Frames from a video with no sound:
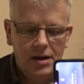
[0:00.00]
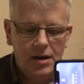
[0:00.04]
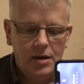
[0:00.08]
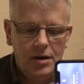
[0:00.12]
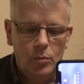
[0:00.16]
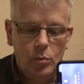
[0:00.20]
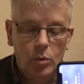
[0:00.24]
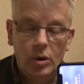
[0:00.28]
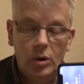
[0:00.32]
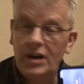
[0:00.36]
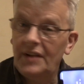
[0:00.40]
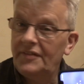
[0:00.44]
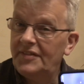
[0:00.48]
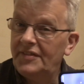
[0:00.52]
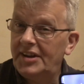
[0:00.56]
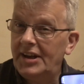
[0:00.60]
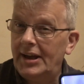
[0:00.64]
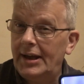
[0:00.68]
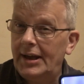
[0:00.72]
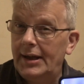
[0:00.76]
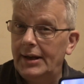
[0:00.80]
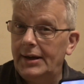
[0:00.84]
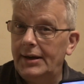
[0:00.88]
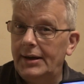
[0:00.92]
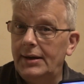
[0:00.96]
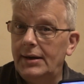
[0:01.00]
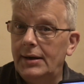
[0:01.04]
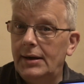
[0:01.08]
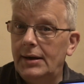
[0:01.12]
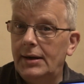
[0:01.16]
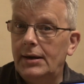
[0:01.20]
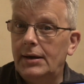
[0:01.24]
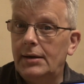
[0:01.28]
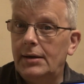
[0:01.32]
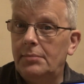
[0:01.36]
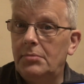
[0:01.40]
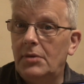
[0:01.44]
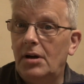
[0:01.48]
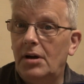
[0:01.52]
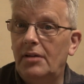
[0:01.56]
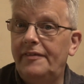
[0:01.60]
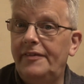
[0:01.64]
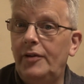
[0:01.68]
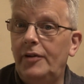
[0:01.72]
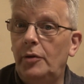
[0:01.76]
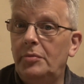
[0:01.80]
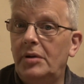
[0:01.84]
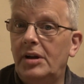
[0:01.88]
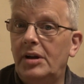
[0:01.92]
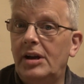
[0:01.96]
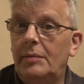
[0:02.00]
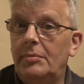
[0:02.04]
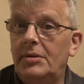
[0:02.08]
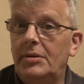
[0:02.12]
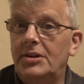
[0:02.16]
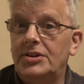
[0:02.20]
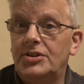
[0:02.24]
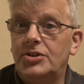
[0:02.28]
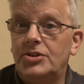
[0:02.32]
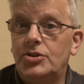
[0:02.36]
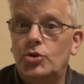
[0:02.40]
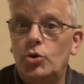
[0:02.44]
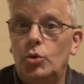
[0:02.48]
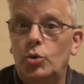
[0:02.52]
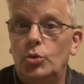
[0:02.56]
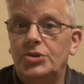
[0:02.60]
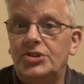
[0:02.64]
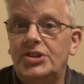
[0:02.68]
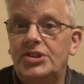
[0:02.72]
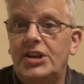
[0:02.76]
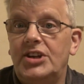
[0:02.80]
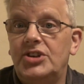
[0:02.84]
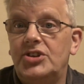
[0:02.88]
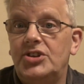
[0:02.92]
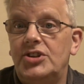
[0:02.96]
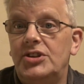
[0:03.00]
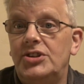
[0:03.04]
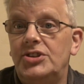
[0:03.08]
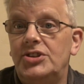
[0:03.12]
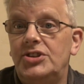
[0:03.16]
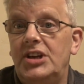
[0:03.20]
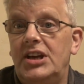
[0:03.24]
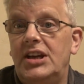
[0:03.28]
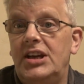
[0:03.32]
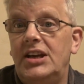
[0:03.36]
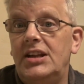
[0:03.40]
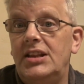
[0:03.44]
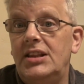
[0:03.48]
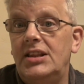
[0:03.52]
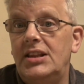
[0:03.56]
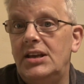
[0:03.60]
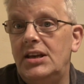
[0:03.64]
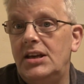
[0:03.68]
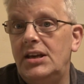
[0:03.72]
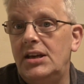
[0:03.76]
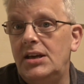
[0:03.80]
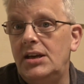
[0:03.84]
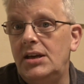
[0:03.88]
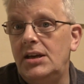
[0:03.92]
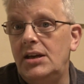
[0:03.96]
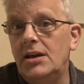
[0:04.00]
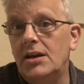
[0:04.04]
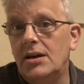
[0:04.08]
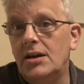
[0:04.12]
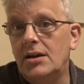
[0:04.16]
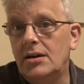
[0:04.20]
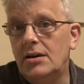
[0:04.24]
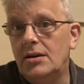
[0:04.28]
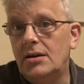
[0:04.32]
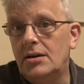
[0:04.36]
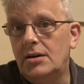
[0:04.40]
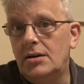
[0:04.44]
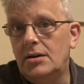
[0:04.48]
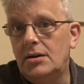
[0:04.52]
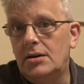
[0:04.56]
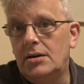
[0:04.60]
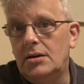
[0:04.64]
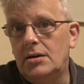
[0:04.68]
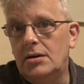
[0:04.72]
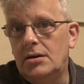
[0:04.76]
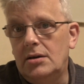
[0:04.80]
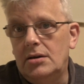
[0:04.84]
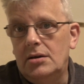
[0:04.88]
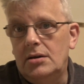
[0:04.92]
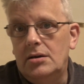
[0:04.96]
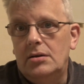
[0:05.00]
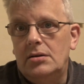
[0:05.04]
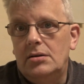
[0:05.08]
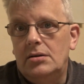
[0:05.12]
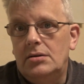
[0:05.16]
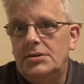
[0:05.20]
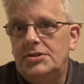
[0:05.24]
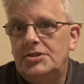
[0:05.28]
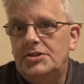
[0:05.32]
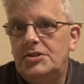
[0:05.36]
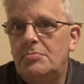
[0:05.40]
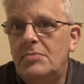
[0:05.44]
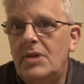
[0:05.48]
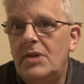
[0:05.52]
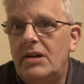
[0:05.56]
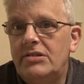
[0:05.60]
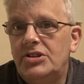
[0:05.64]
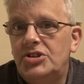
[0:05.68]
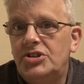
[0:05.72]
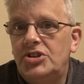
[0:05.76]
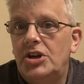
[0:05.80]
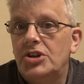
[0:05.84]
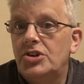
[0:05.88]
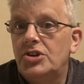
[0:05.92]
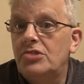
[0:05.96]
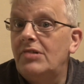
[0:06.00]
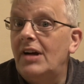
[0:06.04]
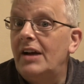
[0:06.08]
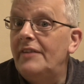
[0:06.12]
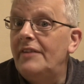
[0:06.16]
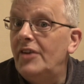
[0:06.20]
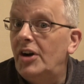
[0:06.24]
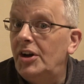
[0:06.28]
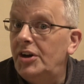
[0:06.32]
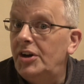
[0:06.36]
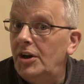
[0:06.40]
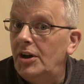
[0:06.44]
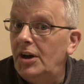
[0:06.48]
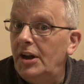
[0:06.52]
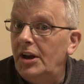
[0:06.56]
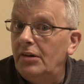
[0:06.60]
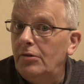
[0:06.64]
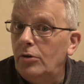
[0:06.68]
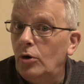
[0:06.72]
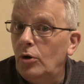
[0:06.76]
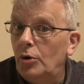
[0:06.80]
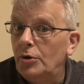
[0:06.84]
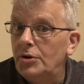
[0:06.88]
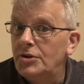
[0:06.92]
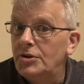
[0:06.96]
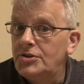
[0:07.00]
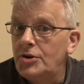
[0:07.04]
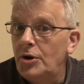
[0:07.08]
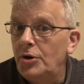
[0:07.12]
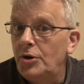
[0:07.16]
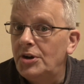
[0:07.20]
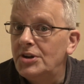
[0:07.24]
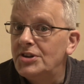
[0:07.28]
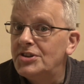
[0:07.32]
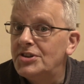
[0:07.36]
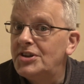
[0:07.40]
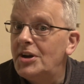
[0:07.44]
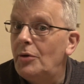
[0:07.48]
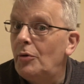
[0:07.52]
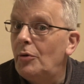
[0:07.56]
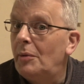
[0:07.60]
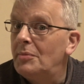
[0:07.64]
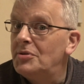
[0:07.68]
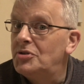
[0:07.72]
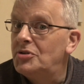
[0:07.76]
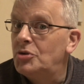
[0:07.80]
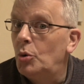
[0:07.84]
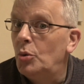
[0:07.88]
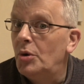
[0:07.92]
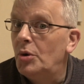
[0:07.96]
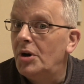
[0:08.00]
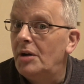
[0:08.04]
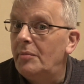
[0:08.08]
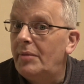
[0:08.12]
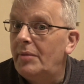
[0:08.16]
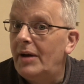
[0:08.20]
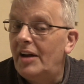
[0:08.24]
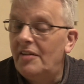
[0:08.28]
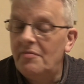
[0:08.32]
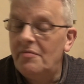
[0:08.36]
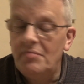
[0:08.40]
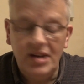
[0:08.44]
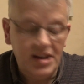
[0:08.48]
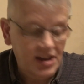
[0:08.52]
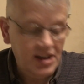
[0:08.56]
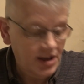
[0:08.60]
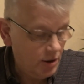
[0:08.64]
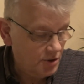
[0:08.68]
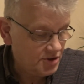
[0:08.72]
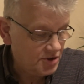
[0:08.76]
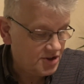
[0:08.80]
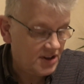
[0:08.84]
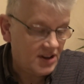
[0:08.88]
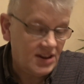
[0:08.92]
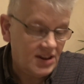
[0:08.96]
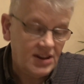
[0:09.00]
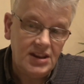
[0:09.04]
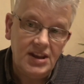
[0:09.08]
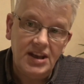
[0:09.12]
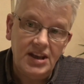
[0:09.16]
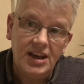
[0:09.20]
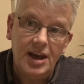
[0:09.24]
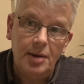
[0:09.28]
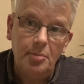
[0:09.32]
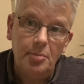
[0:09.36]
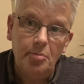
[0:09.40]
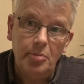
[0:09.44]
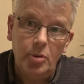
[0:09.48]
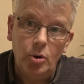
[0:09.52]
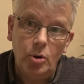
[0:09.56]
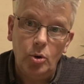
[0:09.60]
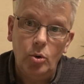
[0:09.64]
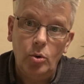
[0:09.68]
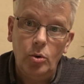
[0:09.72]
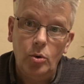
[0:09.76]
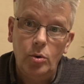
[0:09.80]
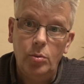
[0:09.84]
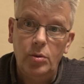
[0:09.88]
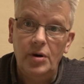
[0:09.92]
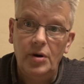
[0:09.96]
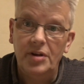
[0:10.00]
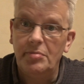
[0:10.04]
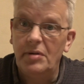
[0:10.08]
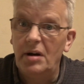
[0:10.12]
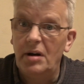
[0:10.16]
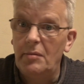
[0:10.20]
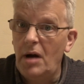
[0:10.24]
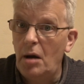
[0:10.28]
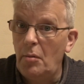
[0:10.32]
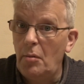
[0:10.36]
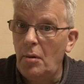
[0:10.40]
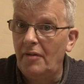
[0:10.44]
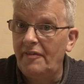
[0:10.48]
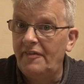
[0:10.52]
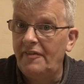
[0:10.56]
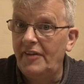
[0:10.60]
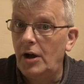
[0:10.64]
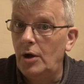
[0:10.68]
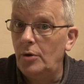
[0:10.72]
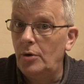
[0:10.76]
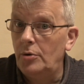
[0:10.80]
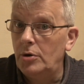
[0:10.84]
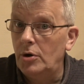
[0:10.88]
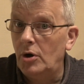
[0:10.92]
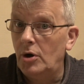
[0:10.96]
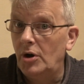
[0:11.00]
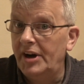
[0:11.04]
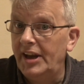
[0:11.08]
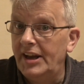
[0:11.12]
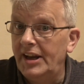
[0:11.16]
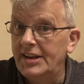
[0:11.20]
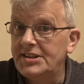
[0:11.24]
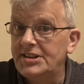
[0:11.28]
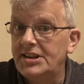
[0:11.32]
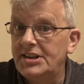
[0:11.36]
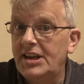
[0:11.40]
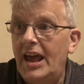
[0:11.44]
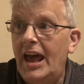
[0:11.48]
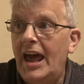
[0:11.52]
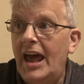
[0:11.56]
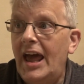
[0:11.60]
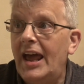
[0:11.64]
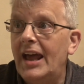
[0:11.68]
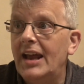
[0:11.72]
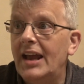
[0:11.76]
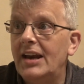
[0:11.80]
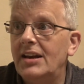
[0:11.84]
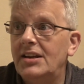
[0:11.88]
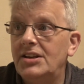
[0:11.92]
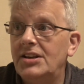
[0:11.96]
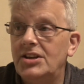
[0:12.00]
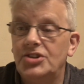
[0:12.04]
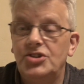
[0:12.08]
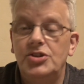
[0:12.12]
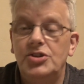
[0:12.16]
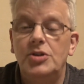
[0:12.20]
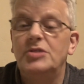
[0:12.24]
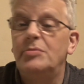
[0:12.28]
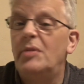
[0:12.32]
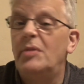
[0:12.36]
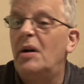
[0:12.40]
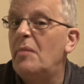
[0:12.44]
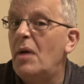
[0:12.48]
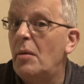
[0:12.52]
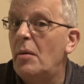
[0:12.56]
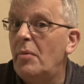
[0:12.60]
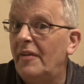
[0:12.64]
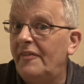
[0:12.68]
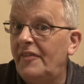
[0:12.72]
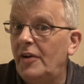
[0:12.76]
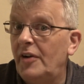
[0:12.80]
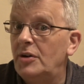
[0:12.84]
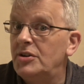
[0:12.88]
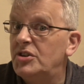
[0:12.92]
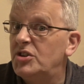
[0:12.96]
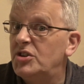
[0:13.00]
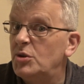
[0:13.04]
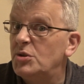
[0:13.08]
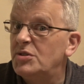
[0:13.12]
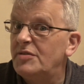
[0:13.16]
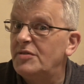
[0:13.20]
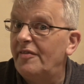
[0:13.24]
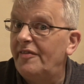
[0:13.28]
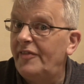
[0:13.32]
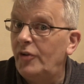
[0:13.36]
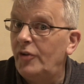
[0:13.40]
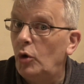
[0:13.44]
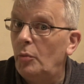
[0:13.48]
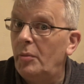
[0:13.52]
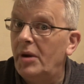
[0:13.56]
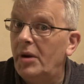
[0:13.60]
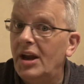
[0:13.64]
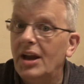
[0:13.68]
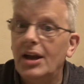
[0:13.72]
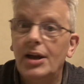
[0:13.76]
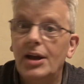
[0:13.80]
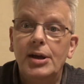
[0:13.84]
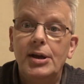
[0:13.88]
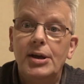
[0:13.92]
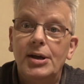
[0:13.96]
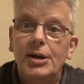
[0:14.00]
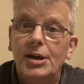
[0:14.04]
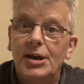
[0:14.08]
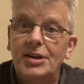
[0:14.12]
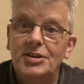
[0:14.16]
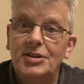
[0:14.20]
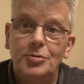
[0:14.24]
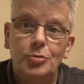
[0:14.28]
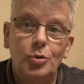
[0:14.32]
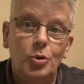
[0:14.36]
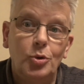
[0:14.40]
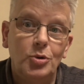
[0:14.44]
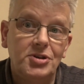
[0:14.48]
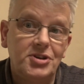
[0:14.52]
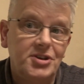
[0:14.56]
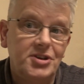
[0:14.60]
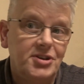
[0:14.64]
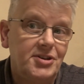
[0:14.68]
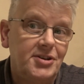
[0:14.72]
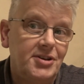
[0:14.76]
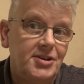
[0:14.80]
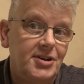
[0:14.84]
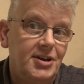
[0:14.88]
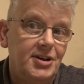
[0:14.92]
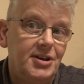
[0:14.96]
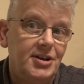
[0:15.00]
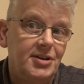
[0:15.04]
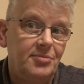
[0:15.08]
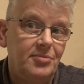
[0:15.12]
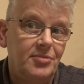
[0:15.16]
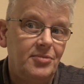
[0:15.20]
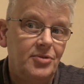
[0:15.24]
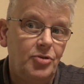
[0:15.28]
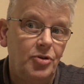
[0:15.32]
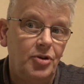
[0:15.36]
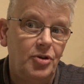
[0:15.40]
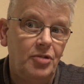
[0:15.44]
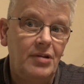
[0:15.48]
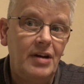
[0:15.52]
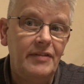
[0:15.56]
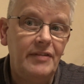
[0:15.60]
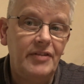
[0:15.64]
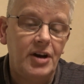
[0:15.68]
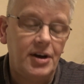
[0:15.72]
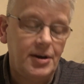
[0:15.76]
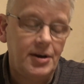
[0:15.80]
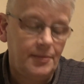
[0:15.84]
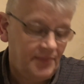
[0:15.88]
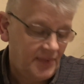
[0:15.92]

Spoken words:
What I've done, I filmed a couple of short sessions in the St Mary's Church graveyard earlier on, so you can see what I'm talking about, me using the gimbal with my mobile phone on it, and just using my mobile phone to do some filming as I walked through the graveyard.